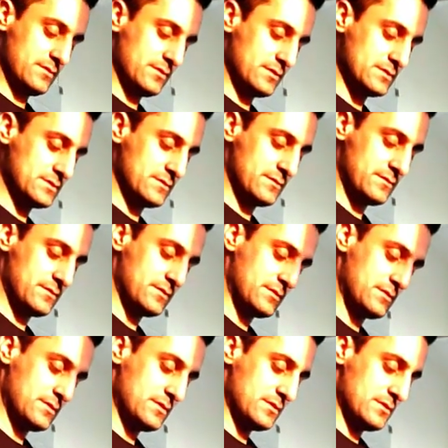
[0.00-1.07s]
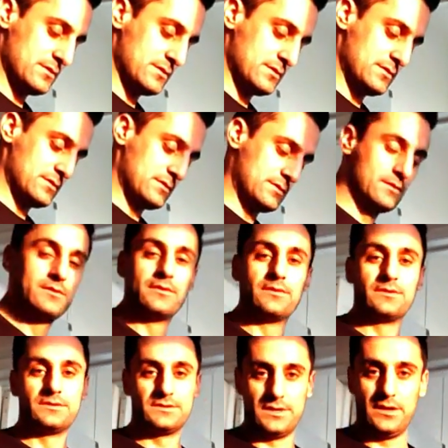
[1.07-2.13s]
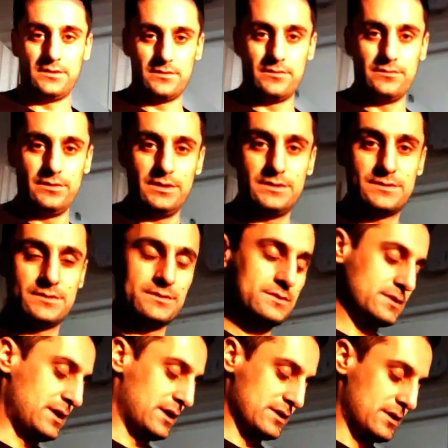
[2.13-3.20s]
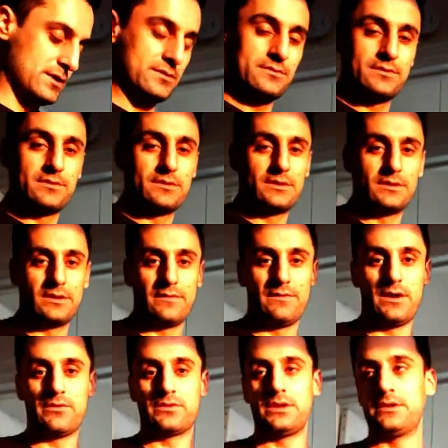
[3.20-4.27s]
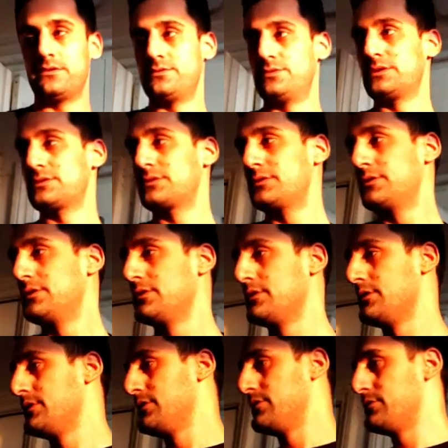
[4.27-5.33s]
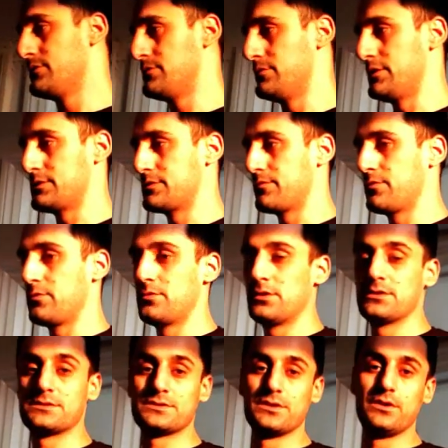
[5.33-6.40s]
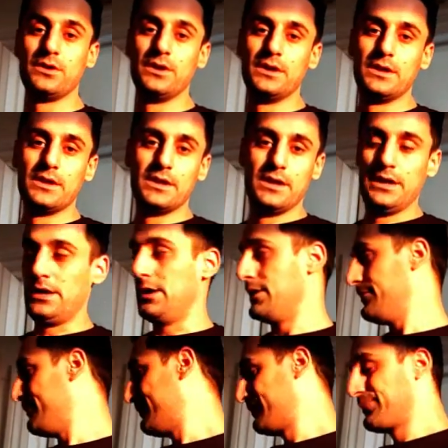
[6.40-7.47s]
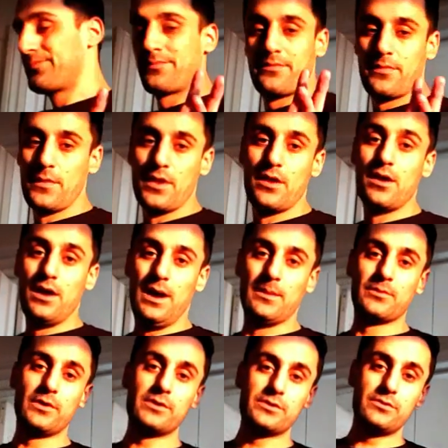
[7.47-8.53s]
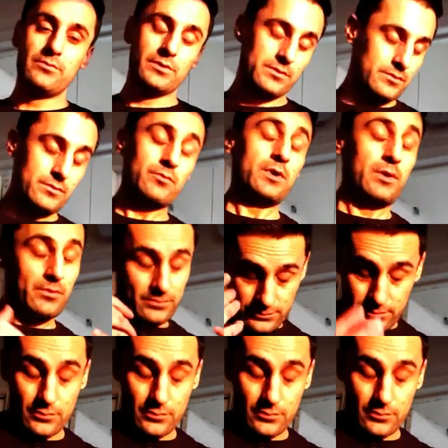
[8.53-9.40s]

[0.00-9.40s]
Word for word: because of certain reasons. I can't give out their address to the rest of the world. So um, I'm going to what, what